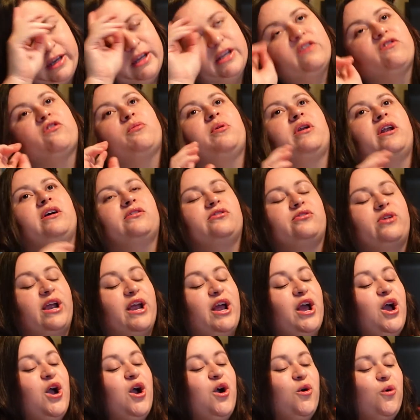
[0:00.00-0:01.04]
can never pronounce it right.
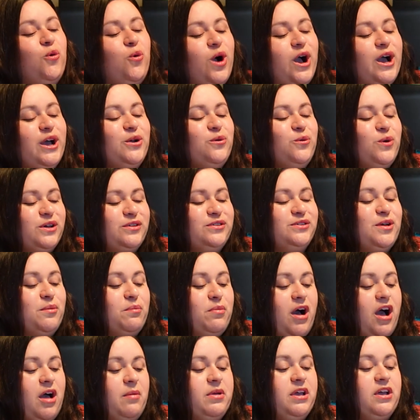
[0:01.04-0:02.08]
What was the
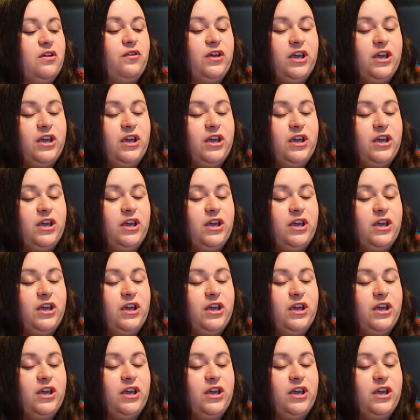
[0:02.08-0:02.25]
bombing of